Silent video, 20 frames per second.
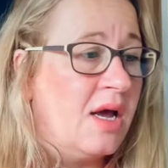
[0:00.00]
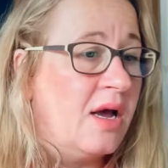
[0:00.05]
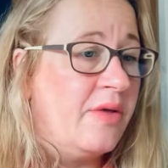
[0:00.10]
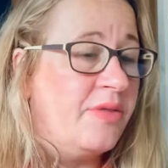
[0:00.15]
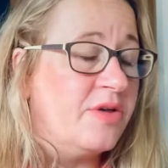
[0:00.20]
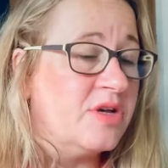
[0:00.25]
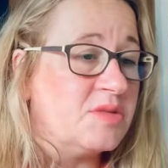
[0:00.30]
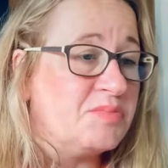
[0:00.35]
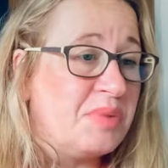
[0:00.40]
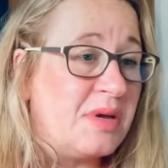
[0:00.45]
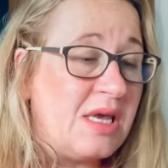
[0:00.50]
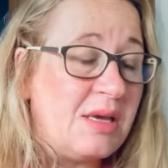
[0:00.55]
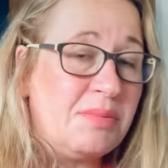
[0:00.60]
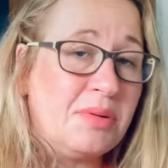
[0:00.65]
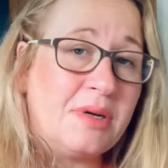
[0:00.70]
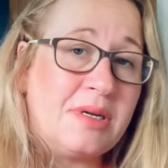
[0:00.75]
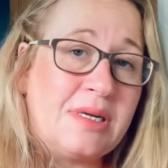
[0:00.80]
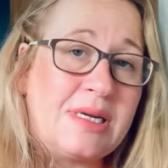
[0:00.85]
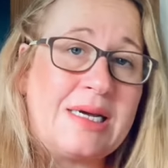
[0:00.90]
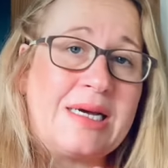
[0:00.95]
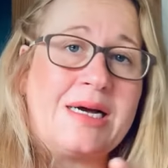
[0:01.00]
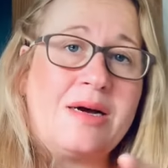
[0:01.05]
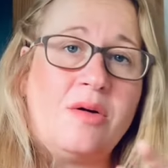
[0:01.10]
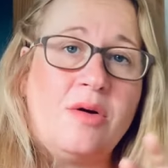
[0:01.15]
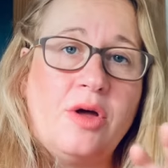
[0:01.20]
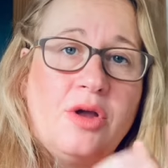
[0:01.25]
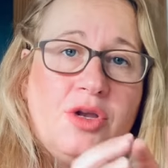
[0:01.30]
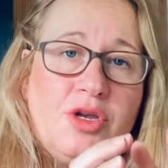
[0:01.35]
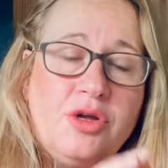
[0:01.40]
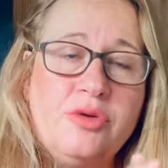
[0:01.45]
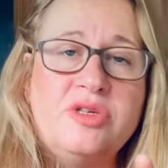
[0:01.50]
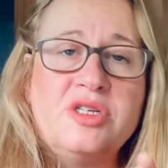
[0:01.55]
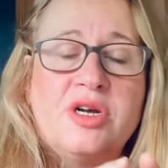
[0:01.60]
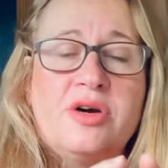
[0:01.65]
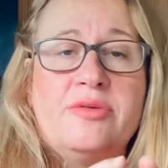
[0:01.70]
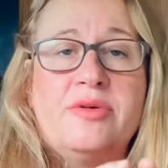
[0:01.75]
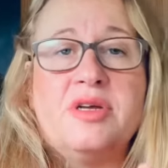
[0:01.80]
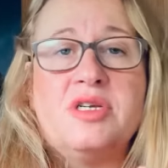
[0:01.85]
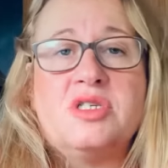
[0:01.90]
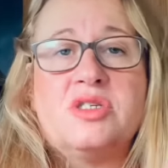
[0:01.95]
There's people now, a new
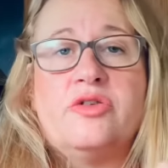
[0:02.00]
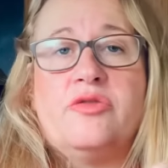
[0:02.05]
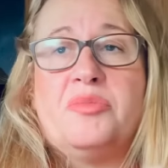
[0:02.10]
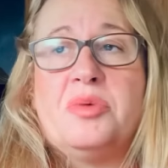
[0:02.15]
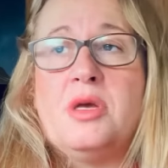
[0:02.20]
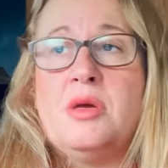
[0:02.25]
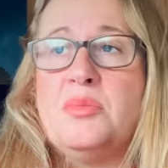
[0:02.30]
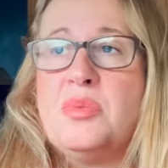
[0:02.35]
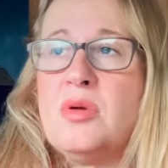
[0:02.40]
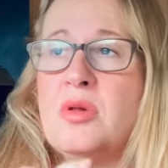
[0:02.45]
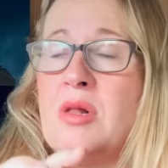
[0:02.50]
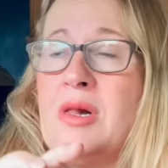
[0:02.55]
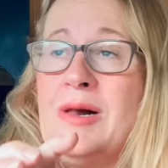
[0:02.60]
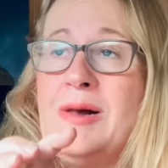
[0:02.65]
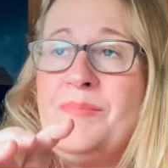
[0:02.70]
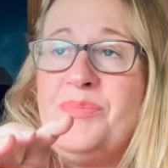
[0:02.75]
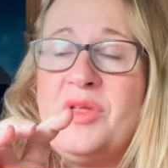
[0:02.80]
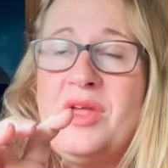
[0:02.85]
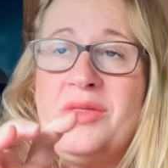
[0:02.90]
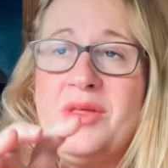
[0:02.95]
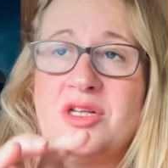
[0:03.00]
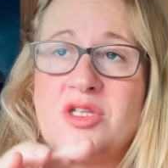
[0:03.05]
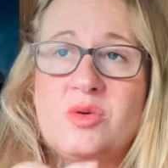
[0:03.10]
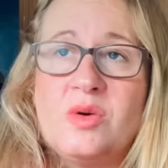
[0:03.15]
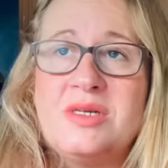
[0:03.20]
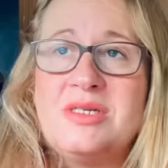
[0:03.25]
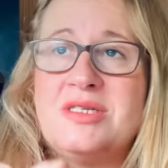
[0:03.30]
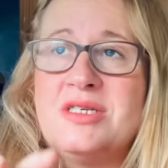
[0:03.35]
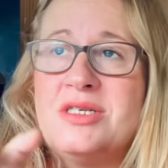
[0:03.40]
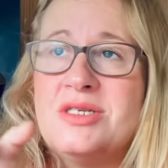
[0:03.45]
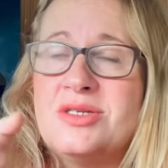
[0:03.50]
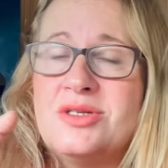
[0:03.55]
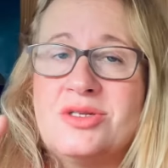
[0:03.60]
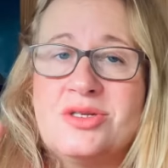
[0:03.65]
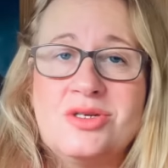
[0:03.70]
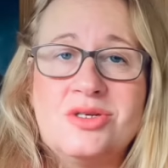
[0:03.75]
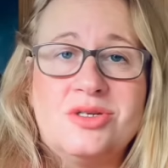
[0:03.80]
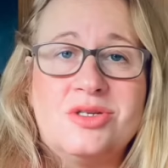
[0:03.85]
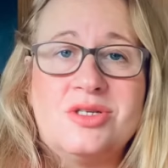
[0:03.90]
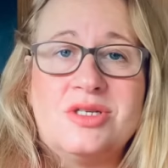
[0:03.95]
generation of people in their 20s and
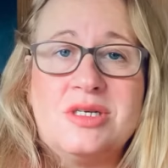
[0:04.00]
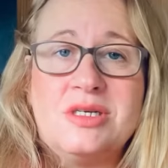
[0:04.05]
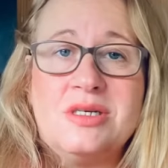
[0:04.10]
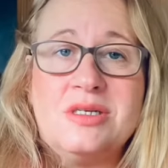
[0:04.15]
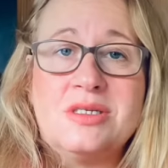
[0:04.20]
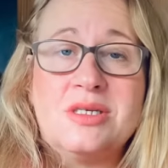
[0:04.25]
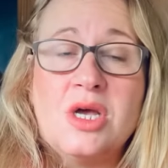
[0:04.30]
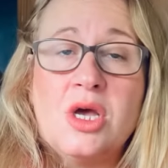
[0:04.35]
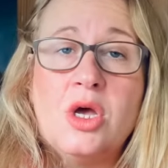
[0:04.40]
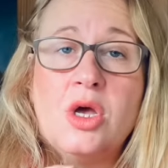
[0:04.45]
30s,